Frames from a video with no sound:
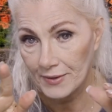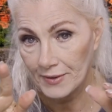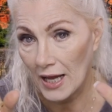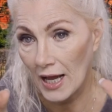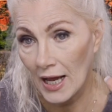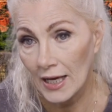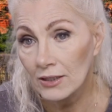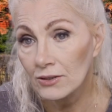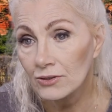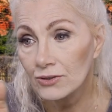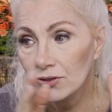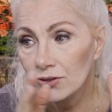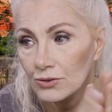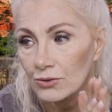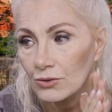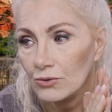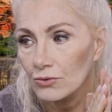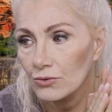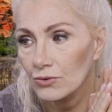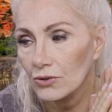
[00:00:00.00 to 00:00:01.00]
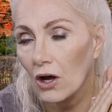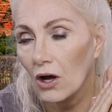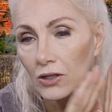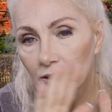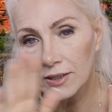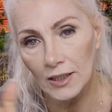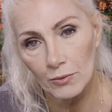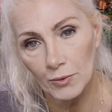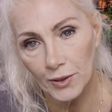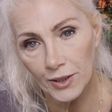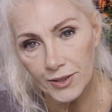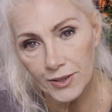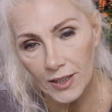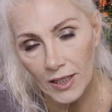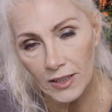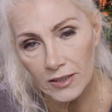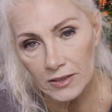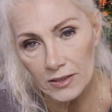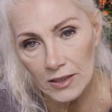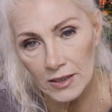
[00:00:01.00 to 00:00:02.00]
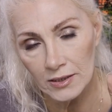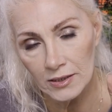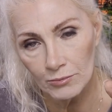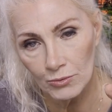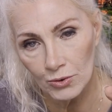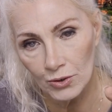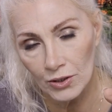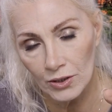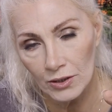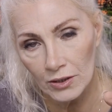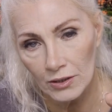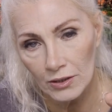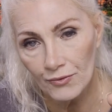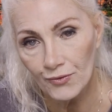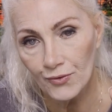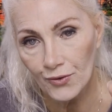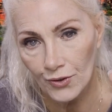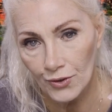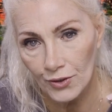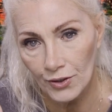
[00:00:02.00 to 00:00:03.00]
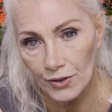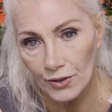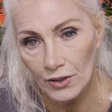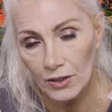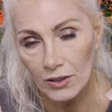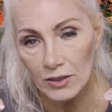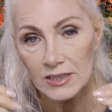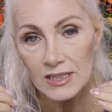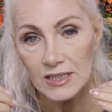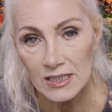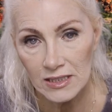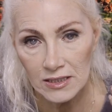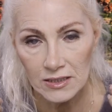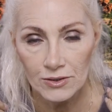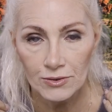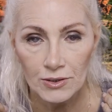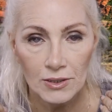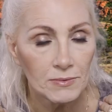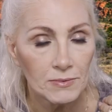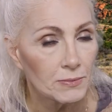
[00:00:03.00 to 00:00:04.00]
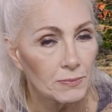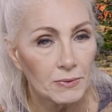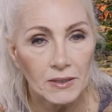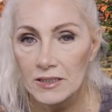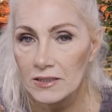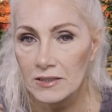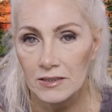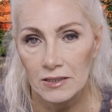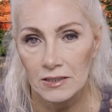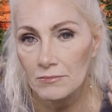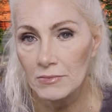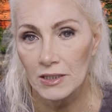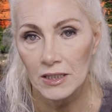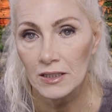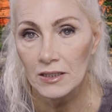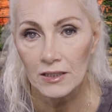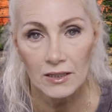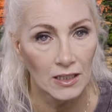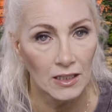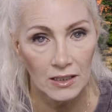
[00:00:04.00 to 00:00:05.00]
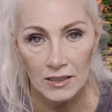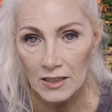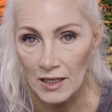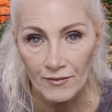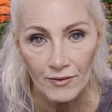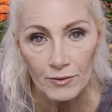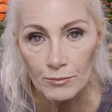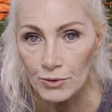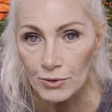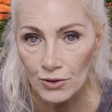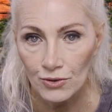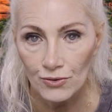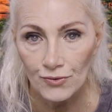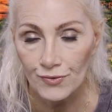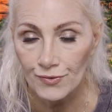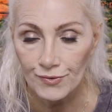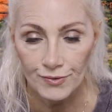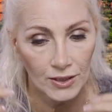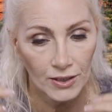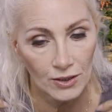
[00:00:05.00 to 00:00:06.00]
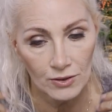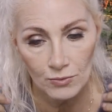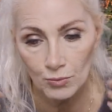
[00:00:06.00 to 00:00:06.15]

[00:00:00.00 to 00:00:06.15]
I don't do all day wear tests anymore for CC creams because to me, they never move. They're